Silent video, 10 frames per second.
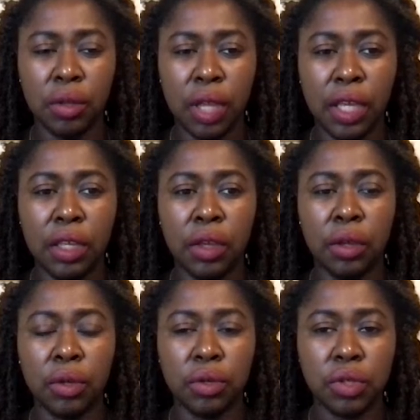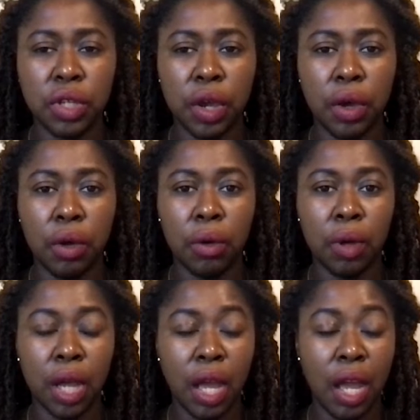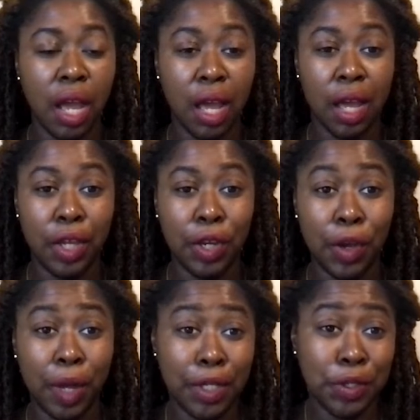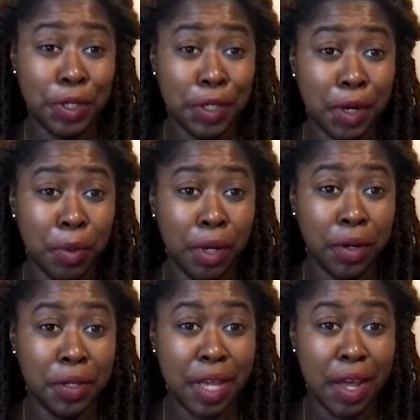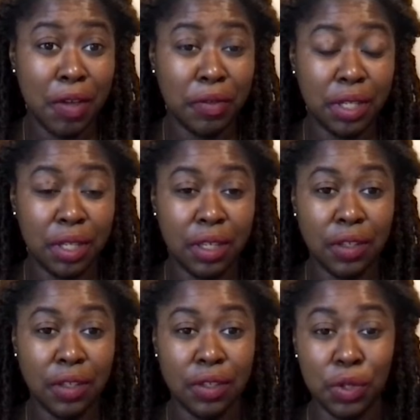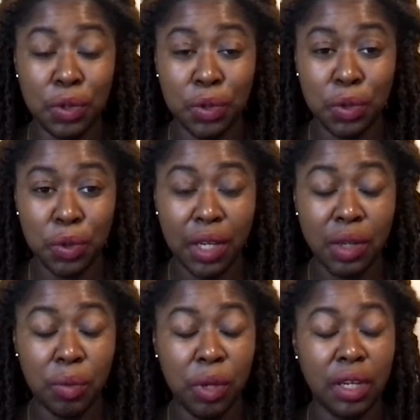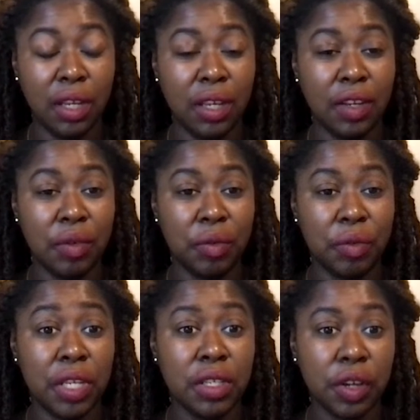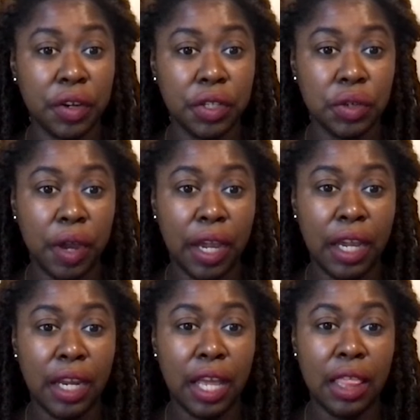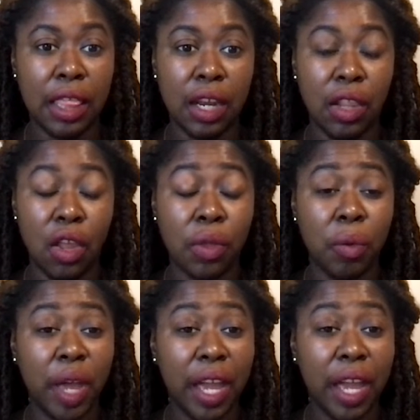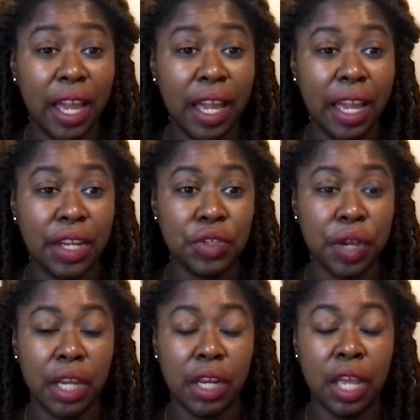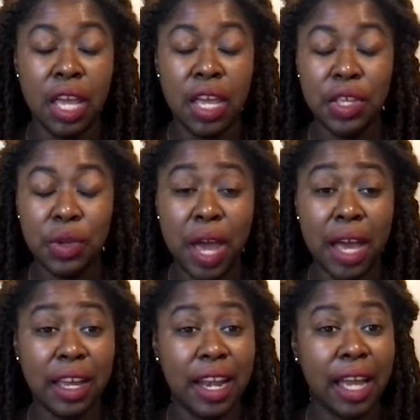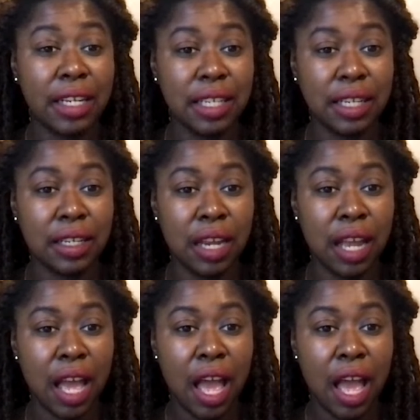you. So, Adrienne took it upon herself to do independent research, right? And then along the way, Adrienne, you got connected